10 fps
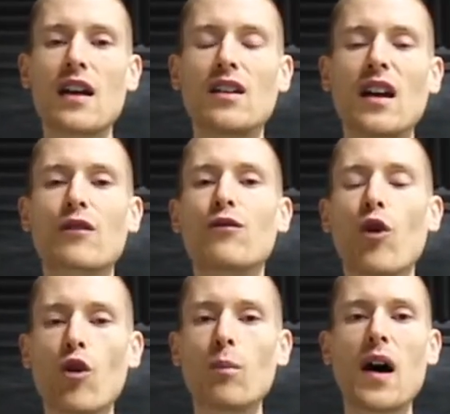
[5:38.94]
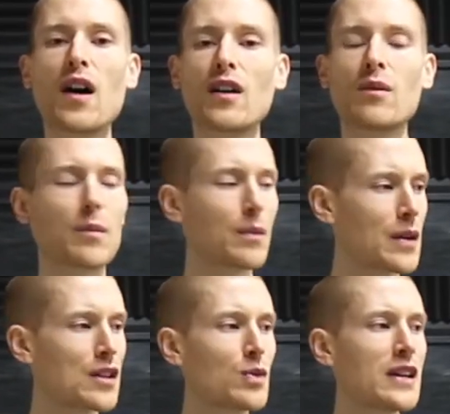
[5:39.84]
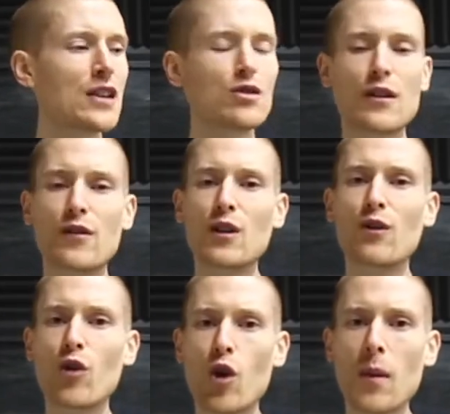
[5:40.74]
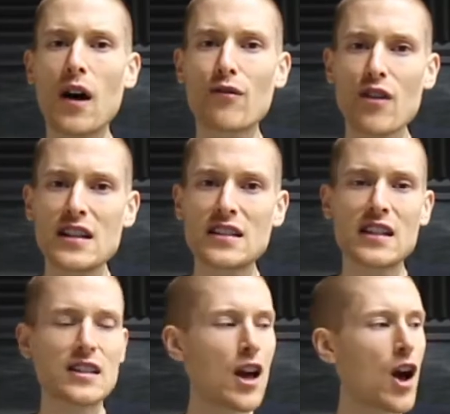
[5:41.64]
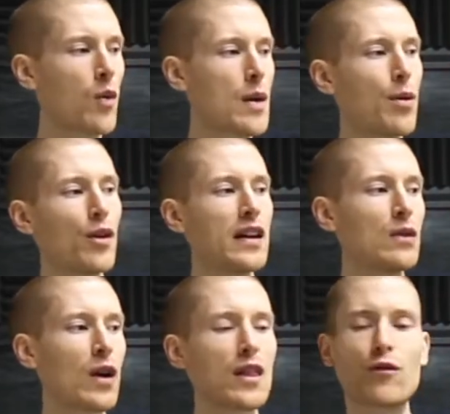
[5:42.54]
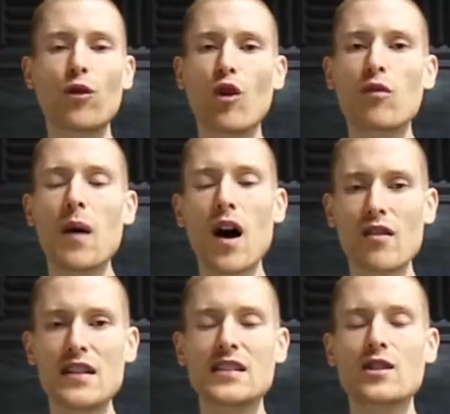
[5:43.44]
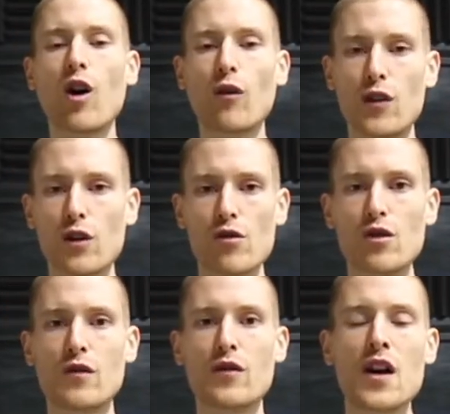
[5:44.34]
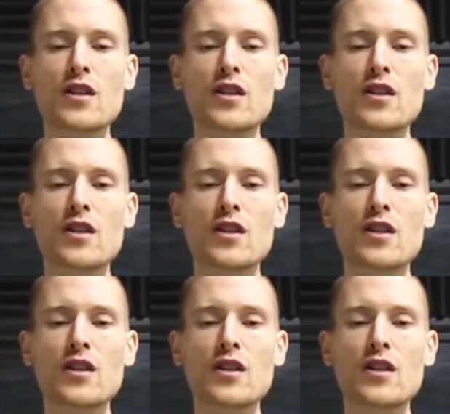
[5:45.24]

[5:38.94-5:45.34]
like 4 bar, because we naturally feel 4 bar phrases, we put in where the 4th bar is of the groove.